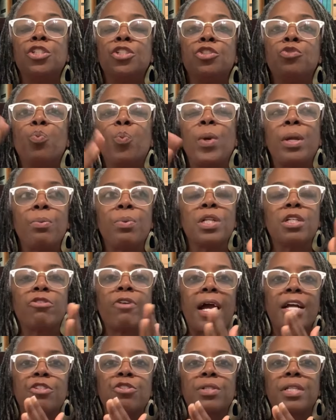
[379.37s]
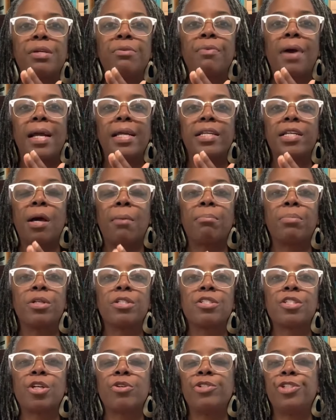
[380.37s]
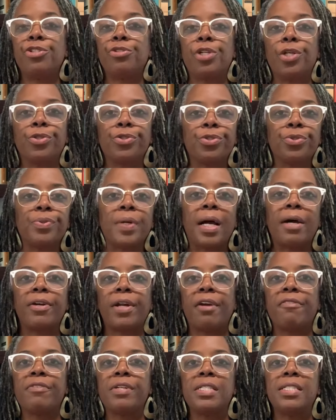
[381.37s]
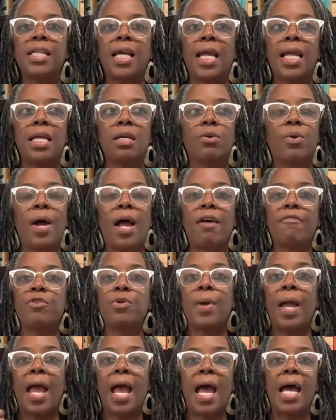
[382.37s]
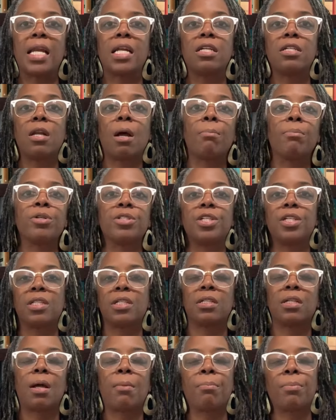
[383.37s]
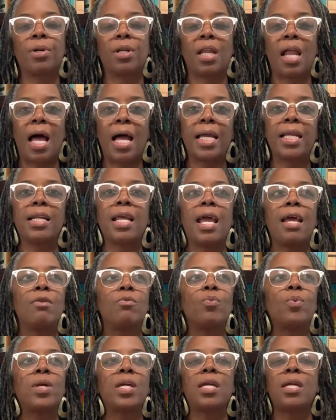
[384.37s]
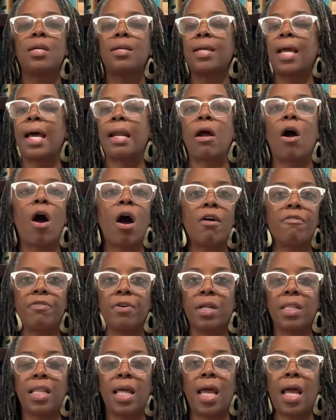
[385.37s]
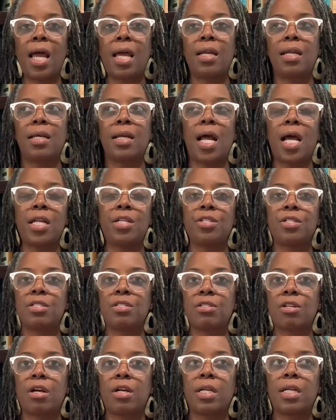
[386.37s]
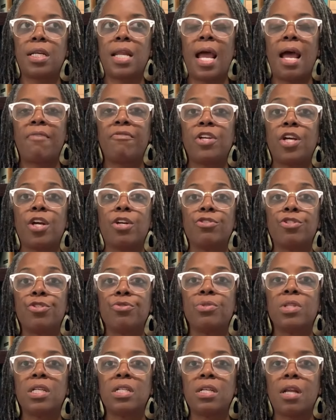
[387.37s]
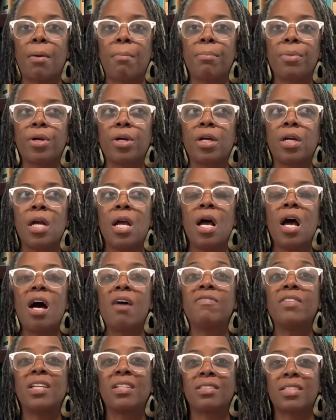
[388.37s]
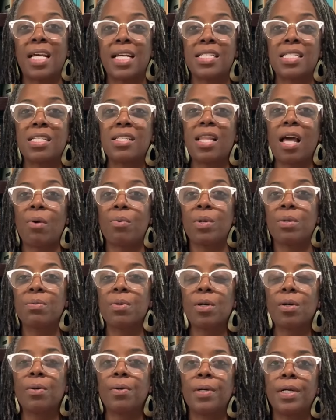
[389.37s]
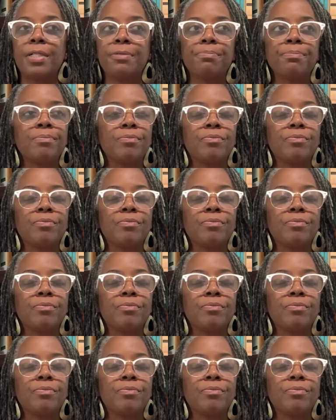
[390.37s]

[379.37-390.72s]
we would gradually write numbers. So as you go throughout every day, it'll have you add a number to the number line. And we got off on that, and I just started having her do the number of the lesson that we were on.